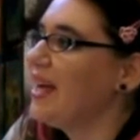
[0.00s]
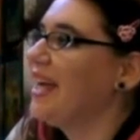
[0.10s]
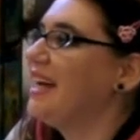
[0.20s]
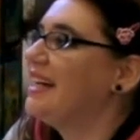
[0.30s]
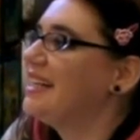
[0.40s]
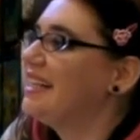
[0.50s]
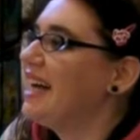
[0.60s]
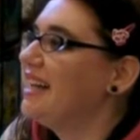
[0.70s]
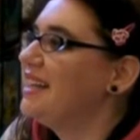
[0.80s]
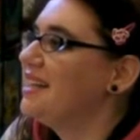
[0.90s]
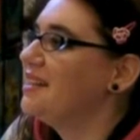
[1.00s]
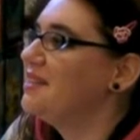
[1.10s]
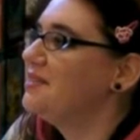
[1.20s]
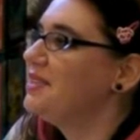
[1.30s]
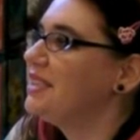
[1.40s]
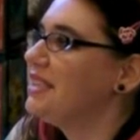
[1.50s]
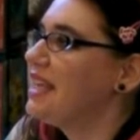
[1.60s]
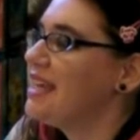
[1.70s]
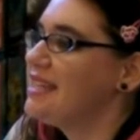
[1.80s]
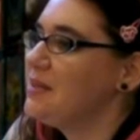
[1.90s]
Okay, I loved
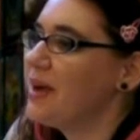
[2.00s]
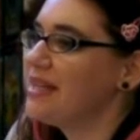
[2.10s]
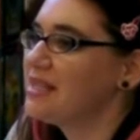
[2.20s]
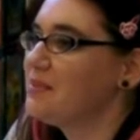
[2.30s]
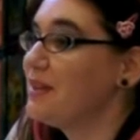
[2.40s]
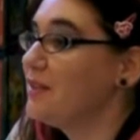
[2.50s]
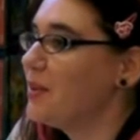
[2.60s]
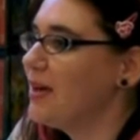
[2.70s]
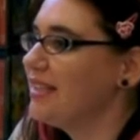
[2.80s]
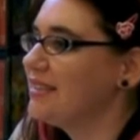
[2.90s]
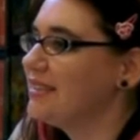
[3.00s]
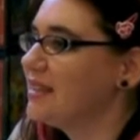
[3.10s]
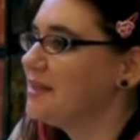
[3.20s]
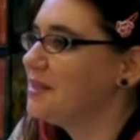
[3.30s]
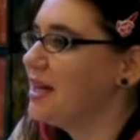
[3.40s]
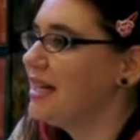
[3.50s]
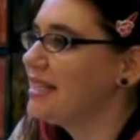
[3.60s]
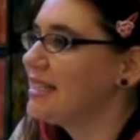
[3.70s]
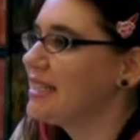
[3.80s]
Casey West's Pivot Point. That was great.